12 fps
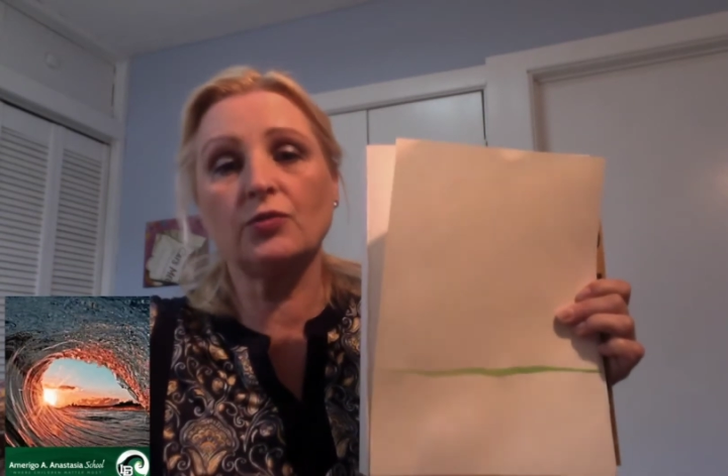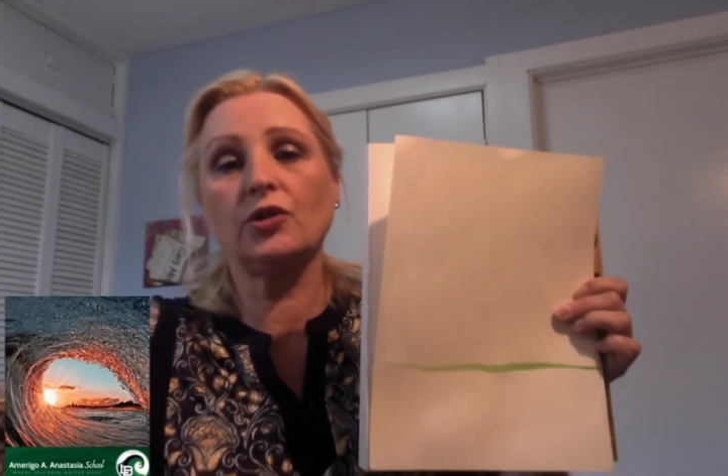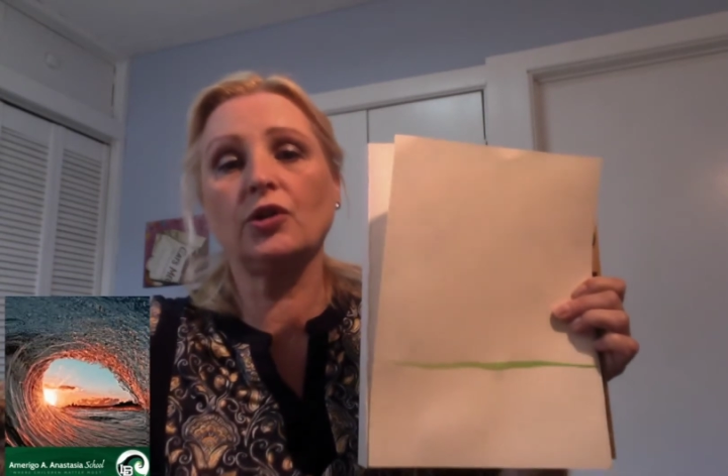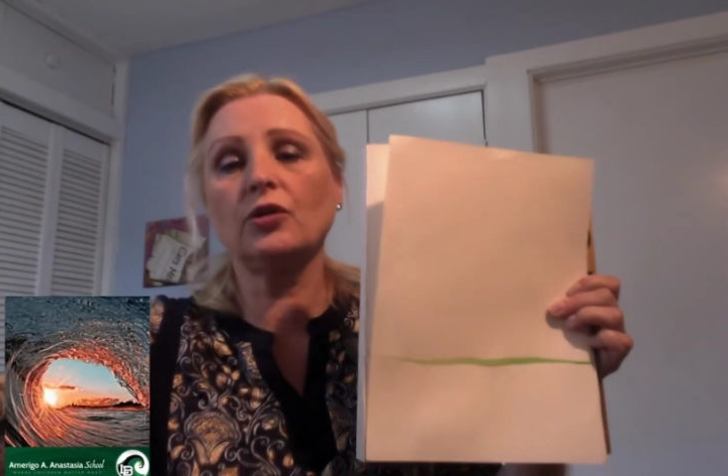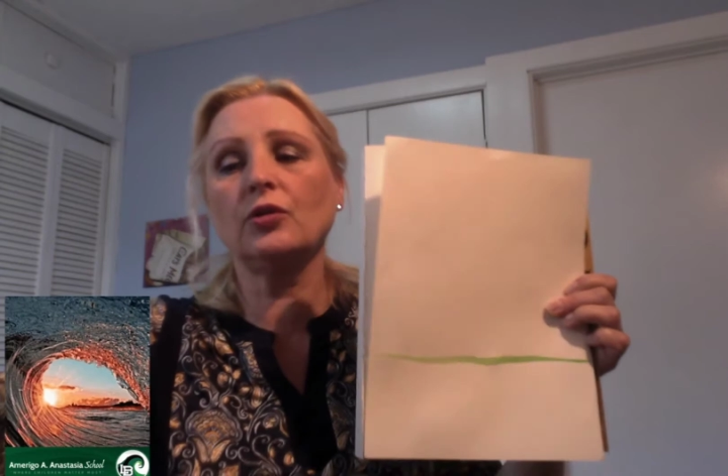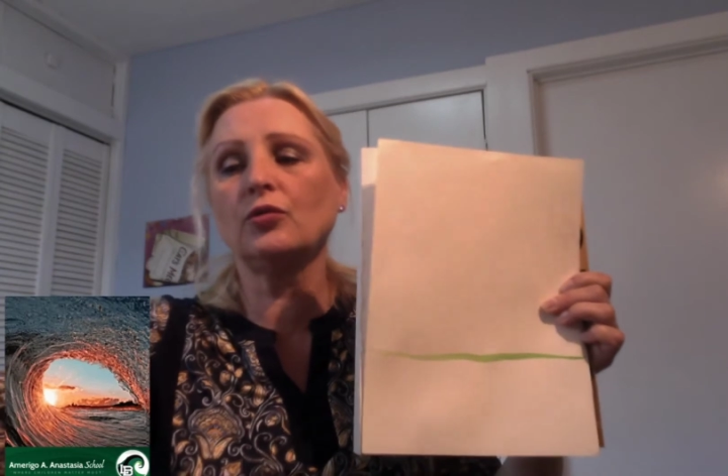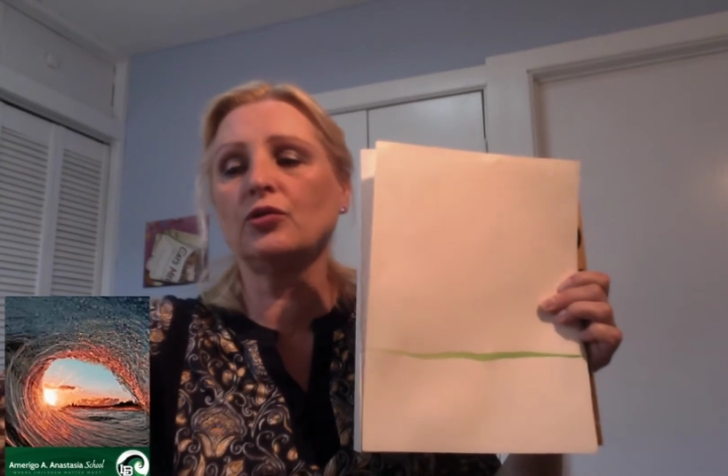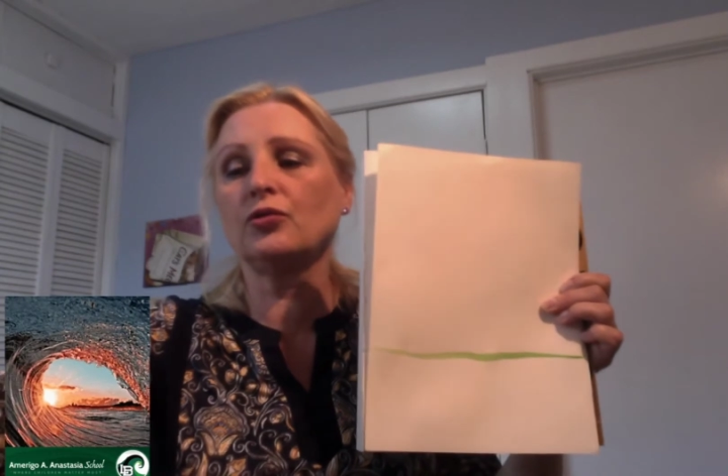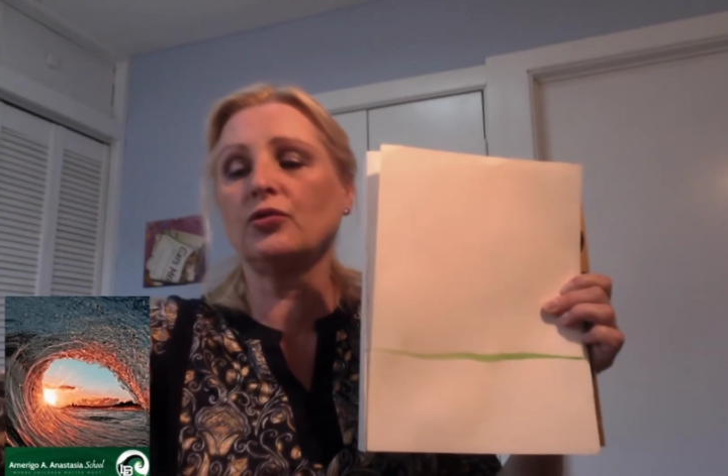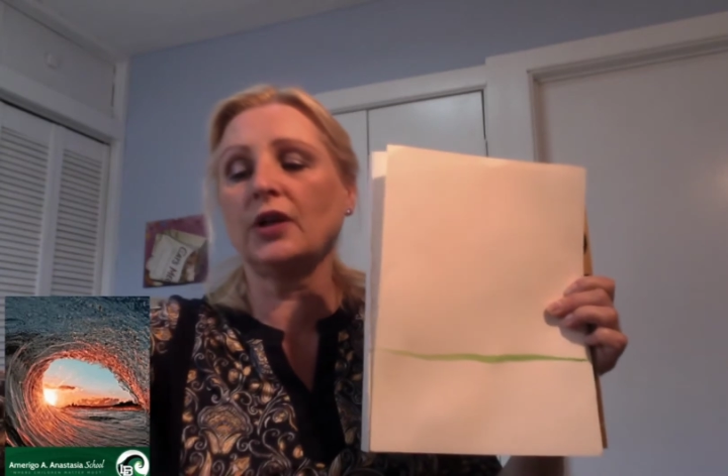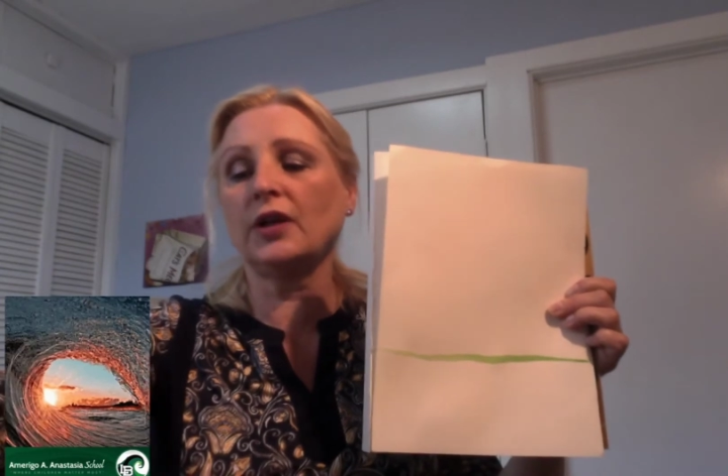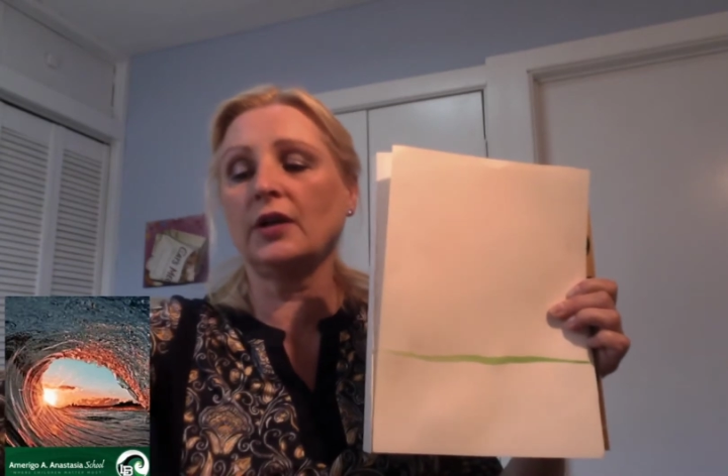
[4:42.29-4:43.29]
We're not going to
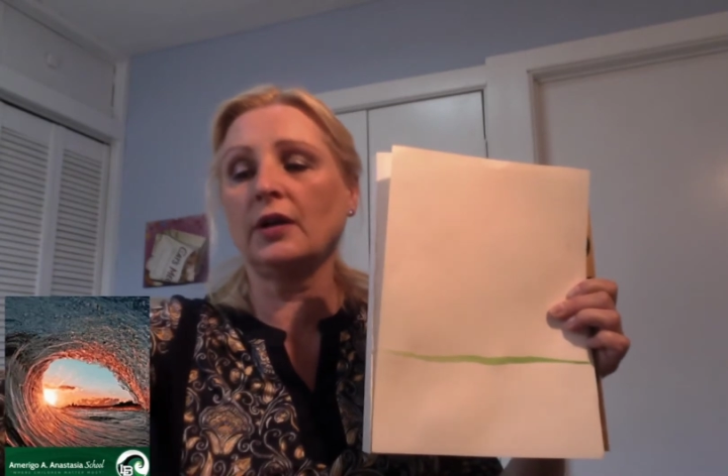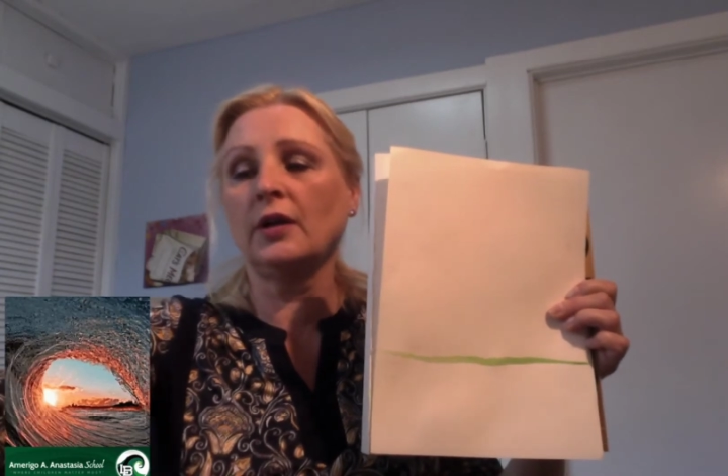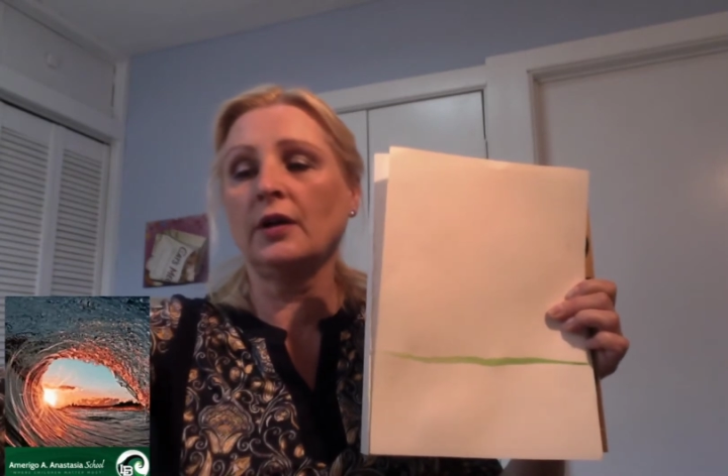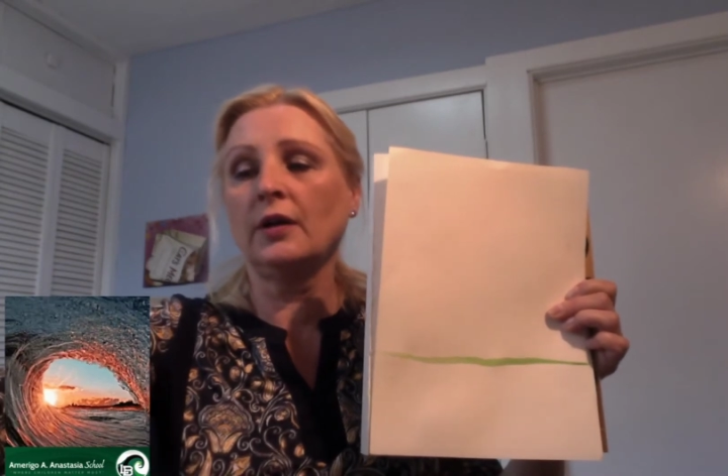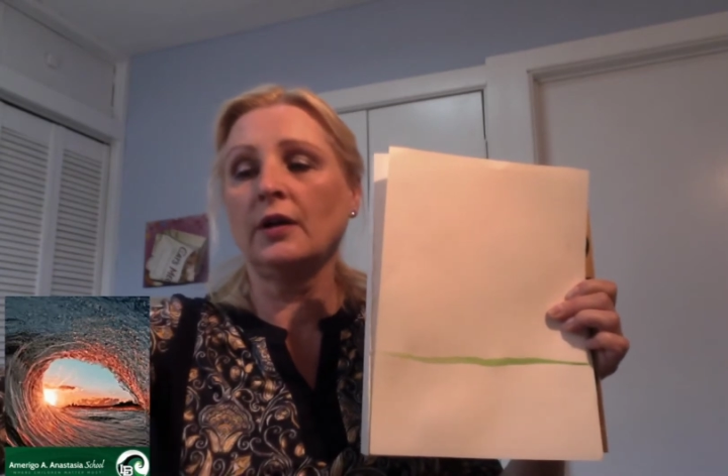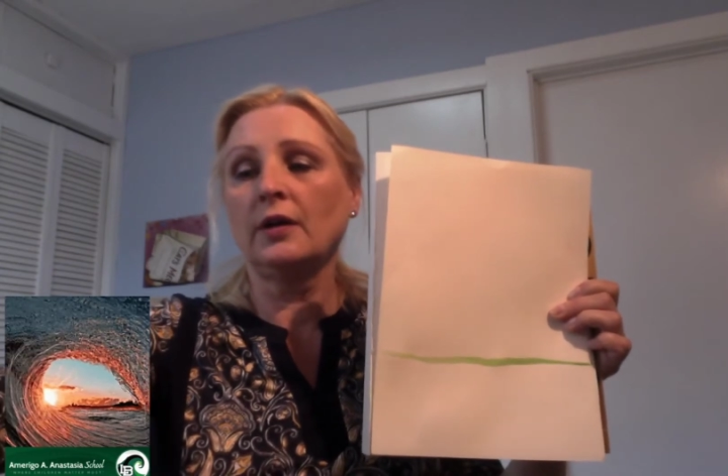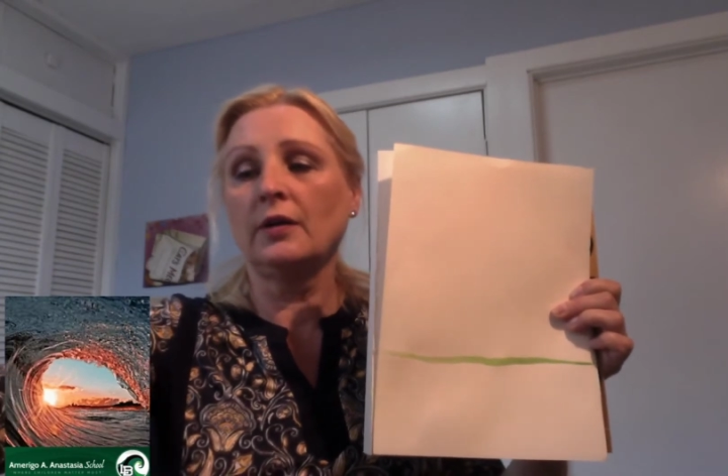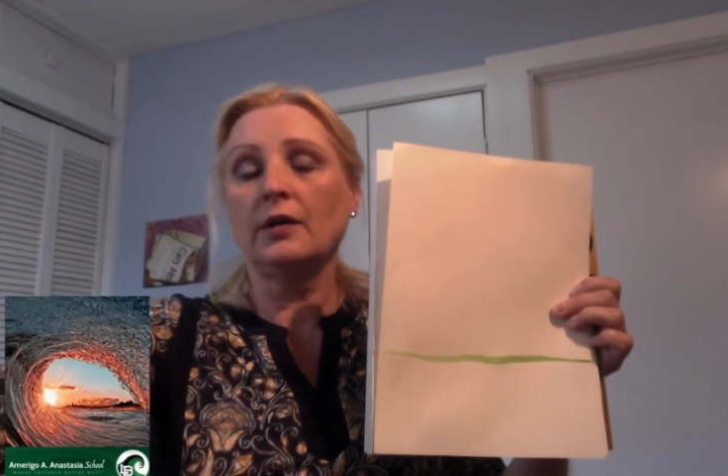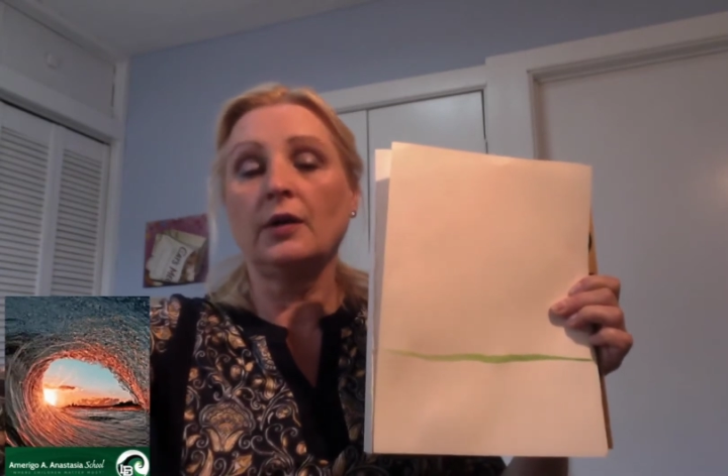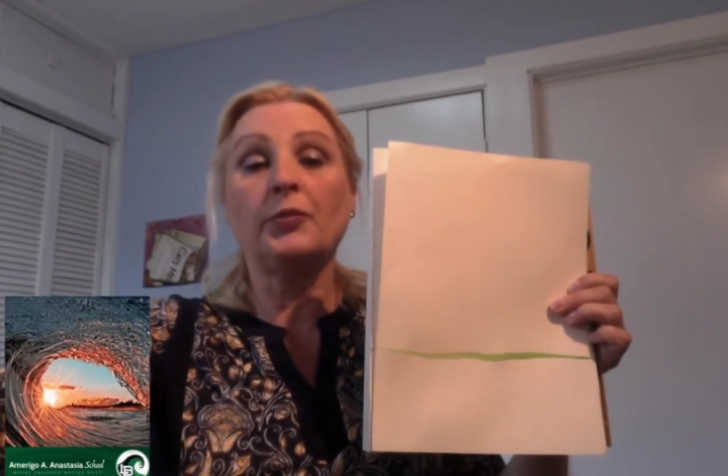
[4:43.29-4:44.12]
take a